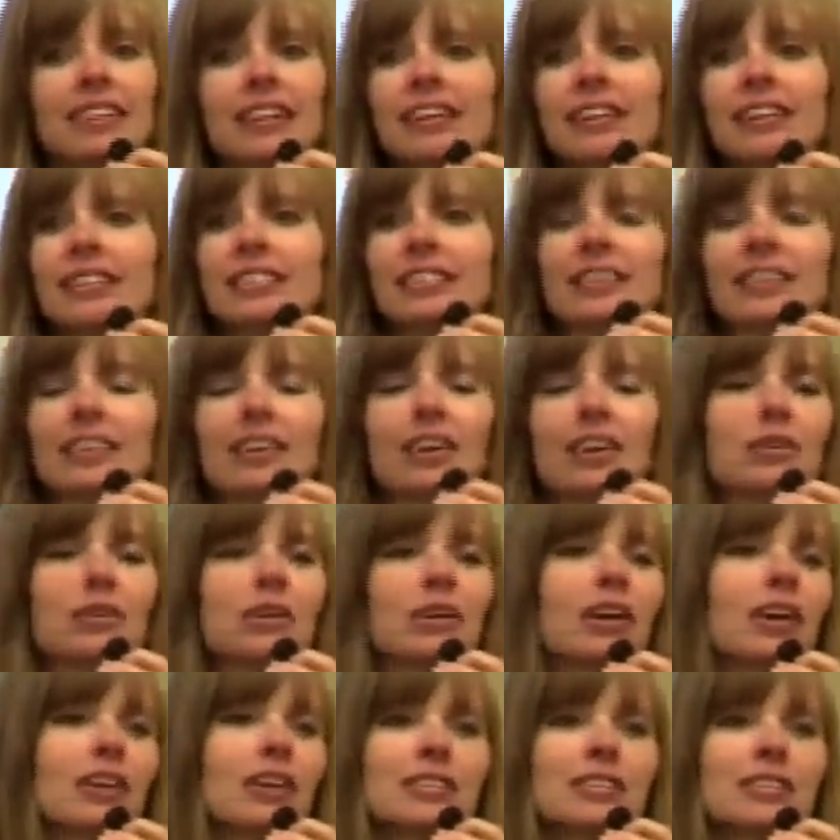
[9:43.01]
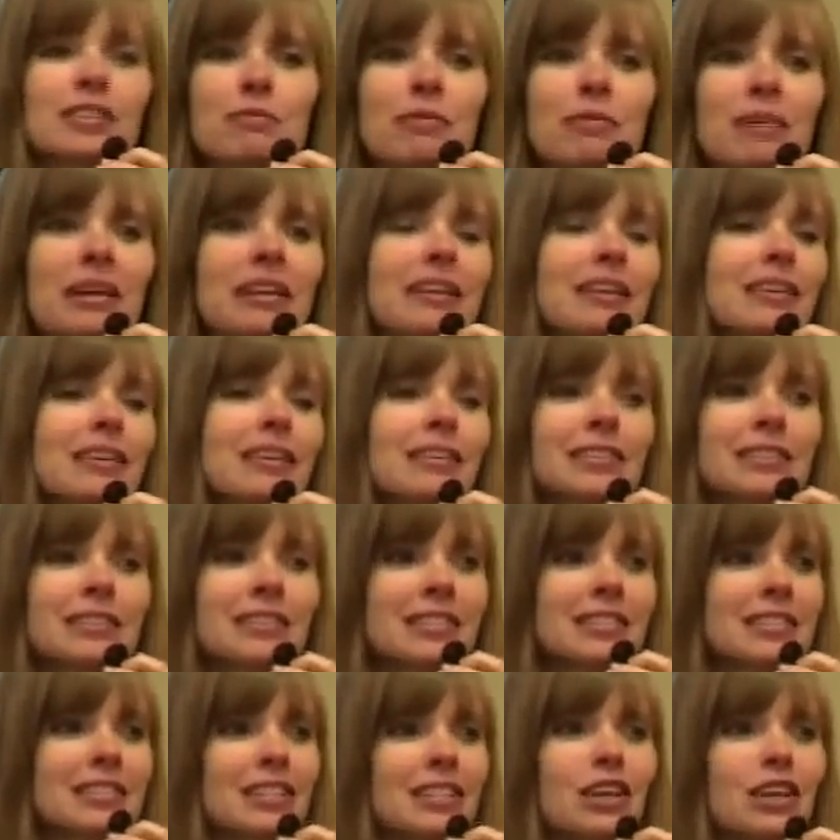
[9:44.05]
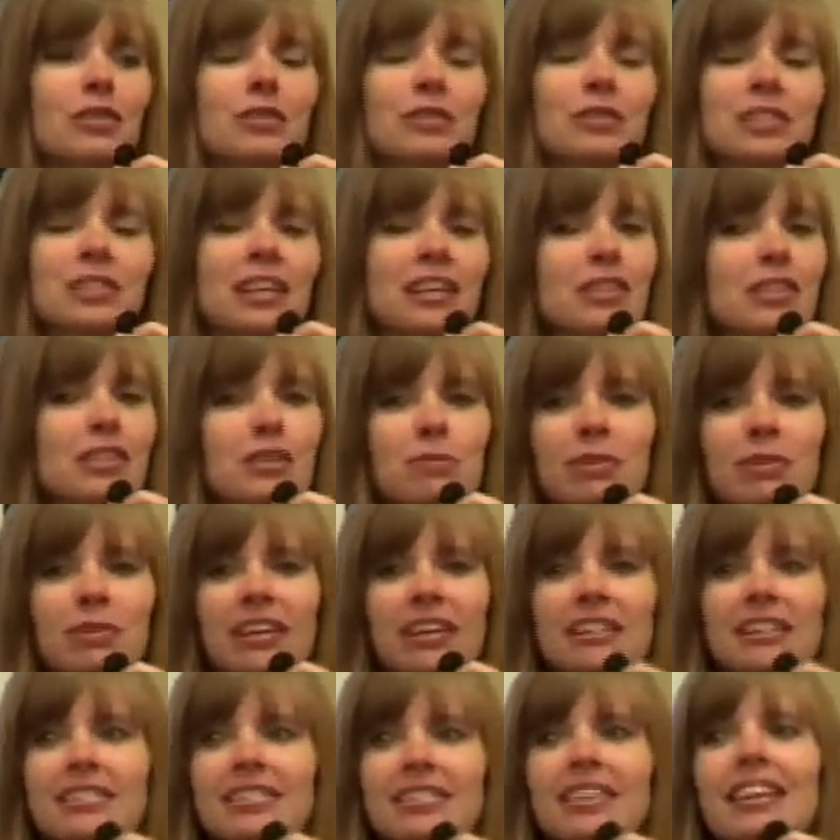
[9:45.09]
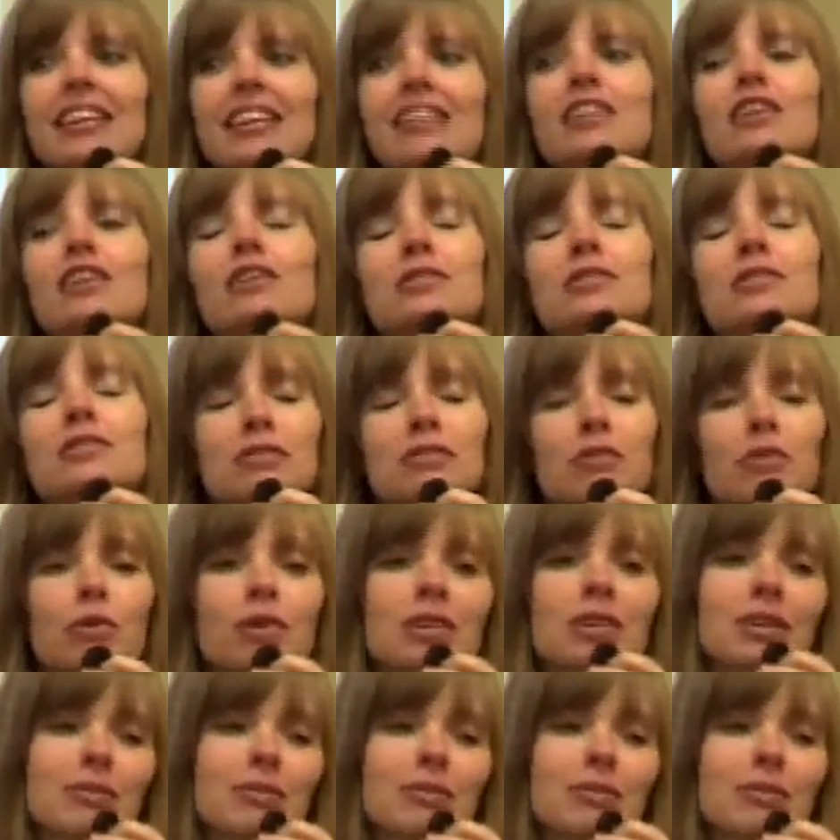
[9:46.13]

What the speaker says: he doesn't go and call somebody else to go and take their place. He goes in for